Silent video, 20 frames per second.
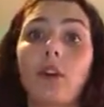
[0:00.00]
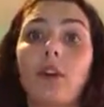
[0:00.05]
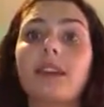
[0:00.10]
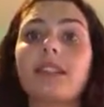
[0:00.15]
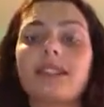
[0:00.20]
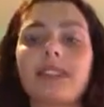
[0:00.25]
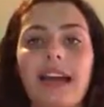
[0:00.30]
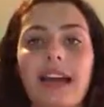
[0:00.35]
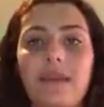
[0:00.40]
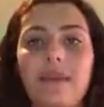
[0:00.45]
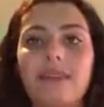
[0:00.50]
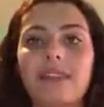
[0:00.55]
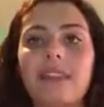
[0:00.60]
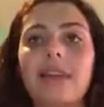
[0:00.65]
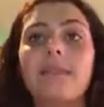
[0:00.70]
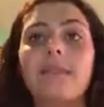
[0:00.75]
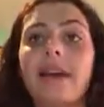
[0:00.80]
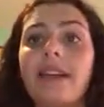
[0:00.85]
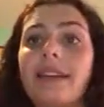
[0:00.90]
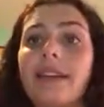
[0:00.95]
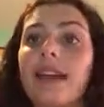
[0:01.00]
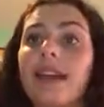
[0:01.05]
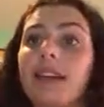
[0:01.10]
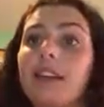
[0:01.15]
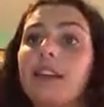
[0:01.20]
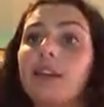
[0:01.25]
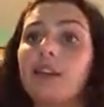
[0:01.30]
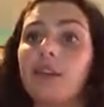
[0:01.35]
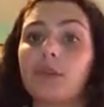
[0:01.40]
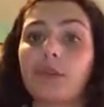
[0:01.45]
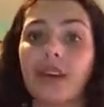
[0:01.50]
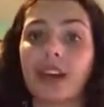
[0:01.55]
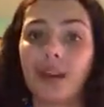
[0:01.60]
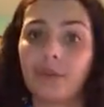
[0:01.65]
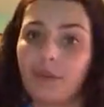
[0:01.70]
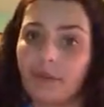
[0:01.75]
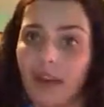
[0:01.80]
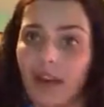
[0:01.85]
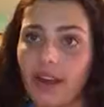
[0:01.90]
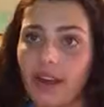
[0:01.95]
assignments and many LEQs we had to
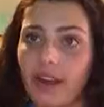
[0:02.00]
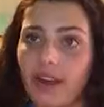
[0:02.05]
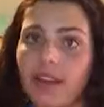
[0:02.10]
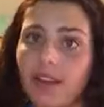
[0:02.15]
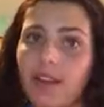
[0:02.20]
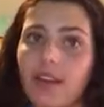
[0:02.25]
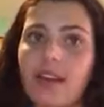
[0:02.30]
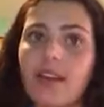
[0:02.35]
write.